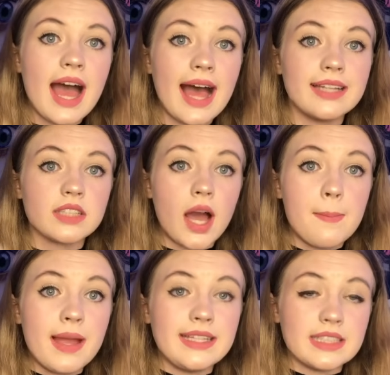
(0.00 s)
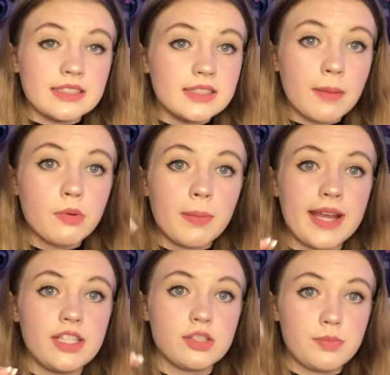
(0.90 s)
And I made a double
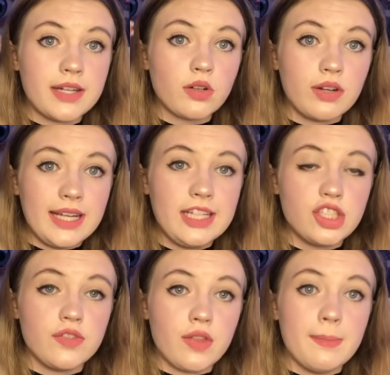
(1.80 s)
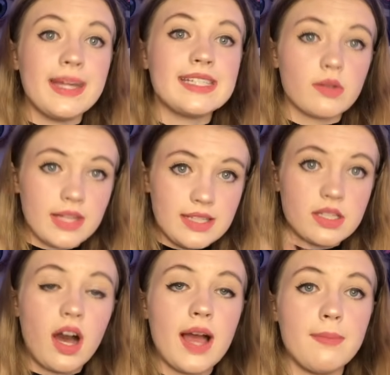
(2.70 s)
page spread on each of them until the
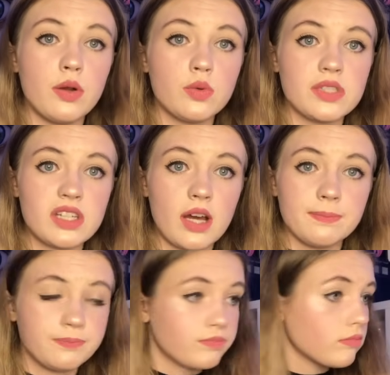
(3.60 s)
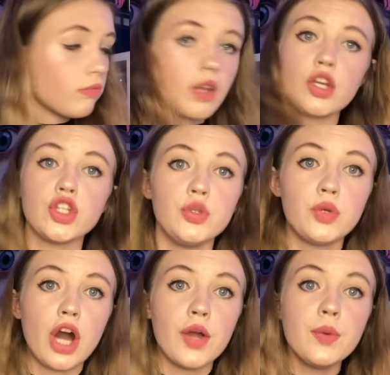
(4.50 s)
entire book was done. You
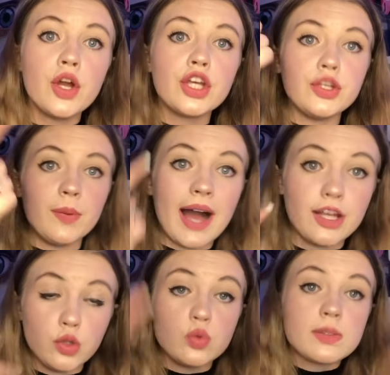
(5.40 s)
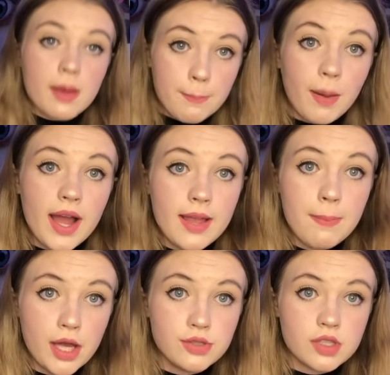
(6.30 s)
go, you buy a
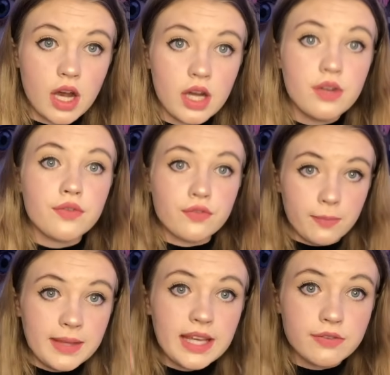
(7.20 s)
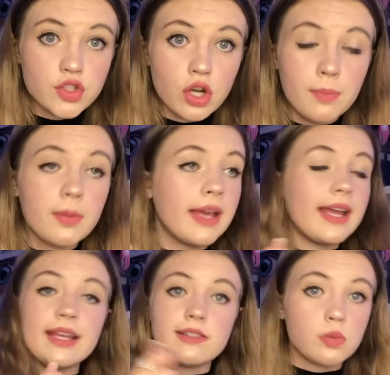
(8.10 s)
postcard from the gift shop.
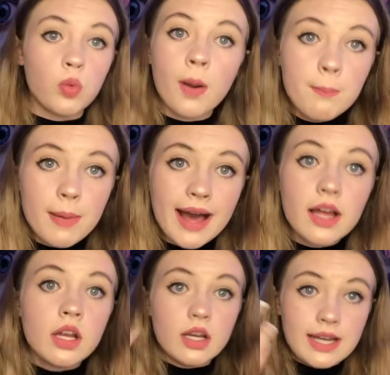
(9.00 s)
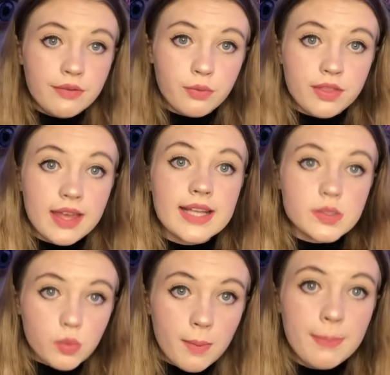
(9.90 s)
It's live with it,
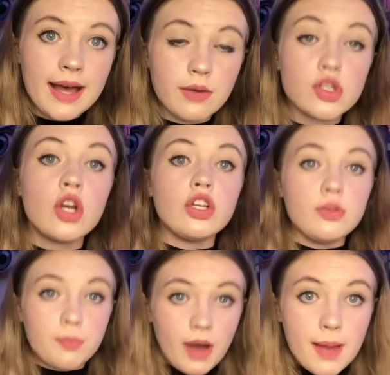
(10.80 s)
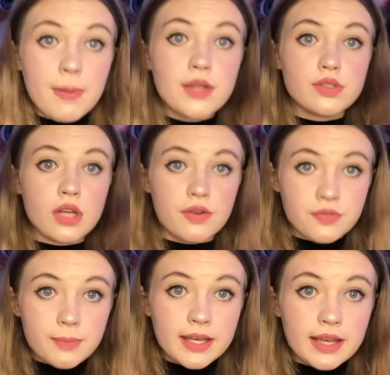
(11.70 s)
it's £1. You buy a postcard
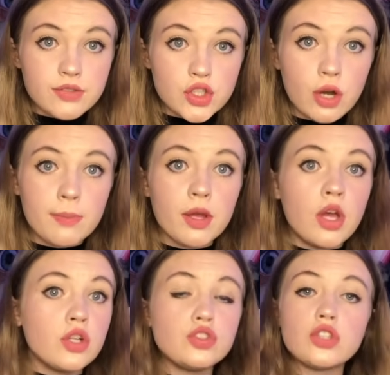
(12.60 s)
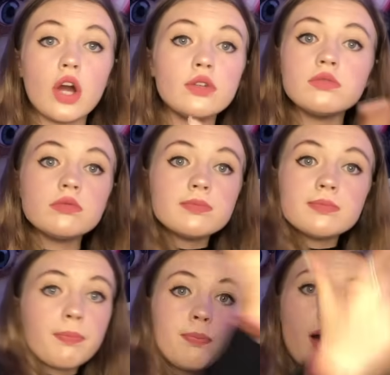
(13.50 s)
from the gift shop. Don't
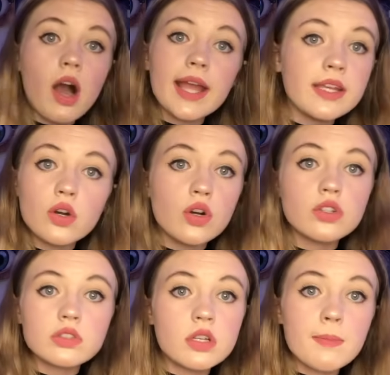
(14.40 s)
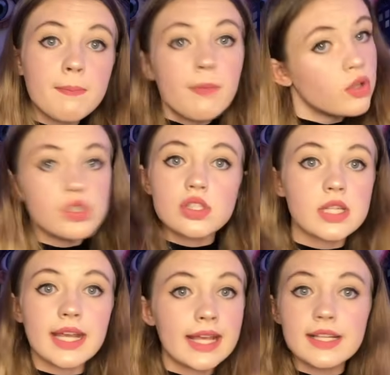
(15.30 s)
buy your
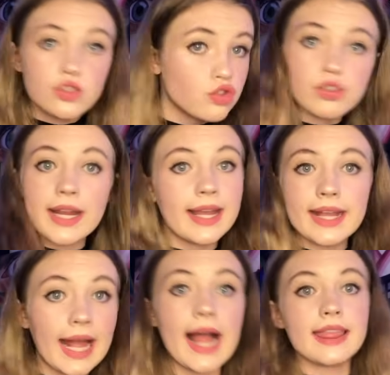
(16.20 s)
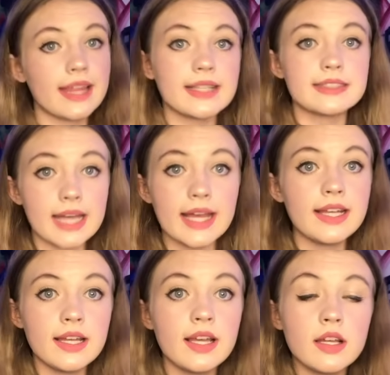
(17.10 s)
monster drink can that
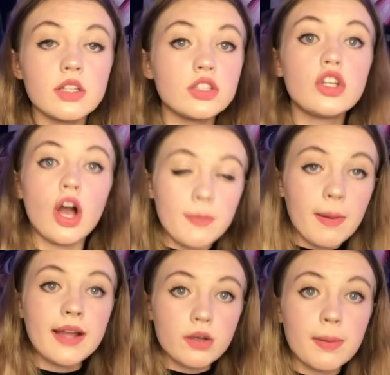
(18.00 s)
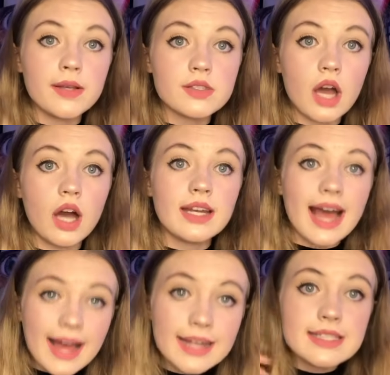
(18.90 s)
day. Go buy your postcard,
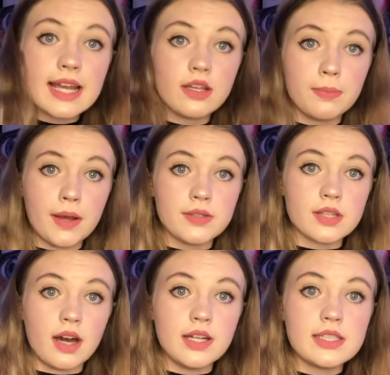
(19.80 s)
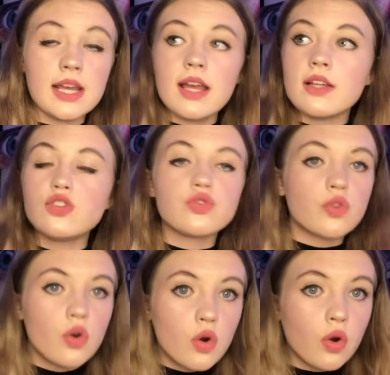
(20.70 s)
annotate your postcard,
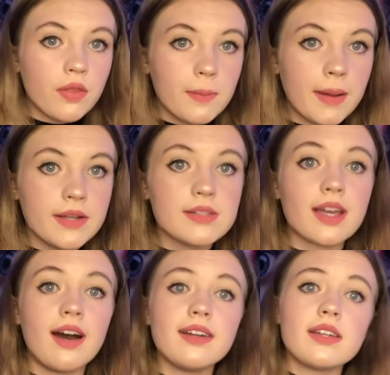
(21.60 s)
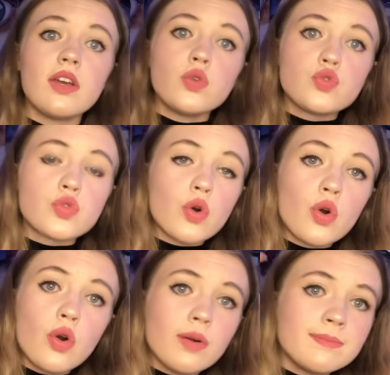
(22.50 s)
draw the postcard,
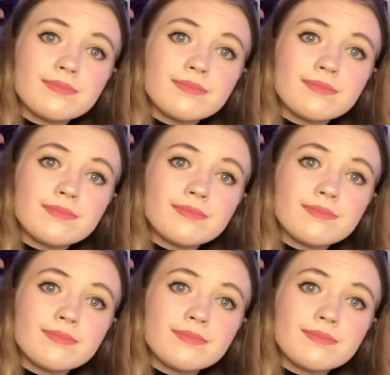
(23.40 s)
draw